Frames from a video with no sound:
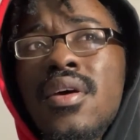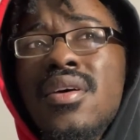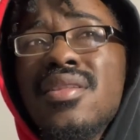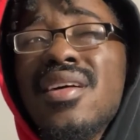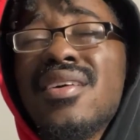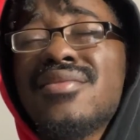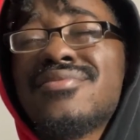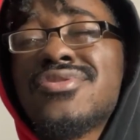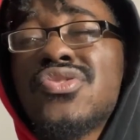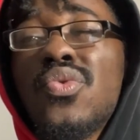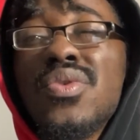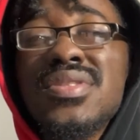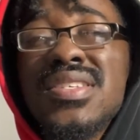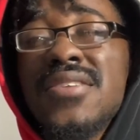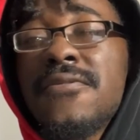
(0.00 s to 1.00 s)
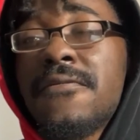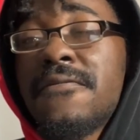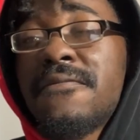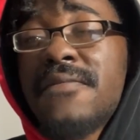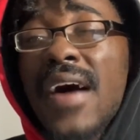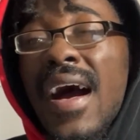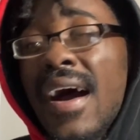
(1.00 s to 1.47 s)
like
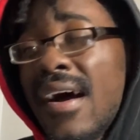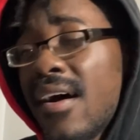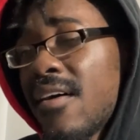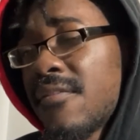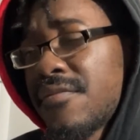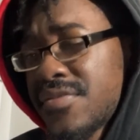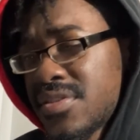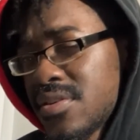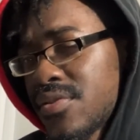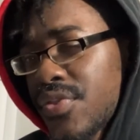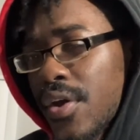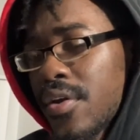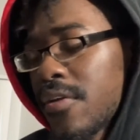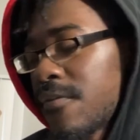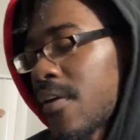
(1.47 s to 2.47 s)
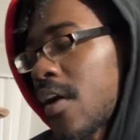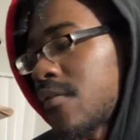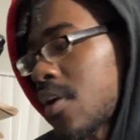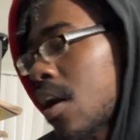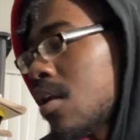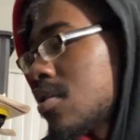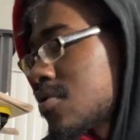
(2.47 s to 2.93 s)
$25 to
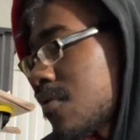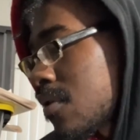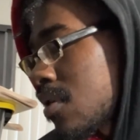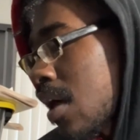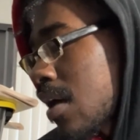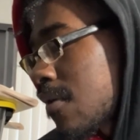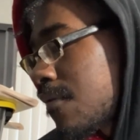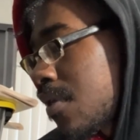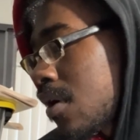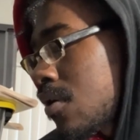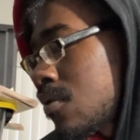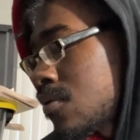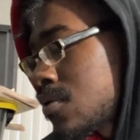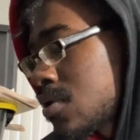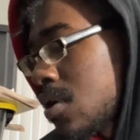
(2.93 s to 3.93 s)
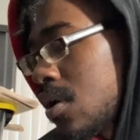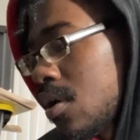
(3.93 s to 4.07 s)
$35 for a lot of those.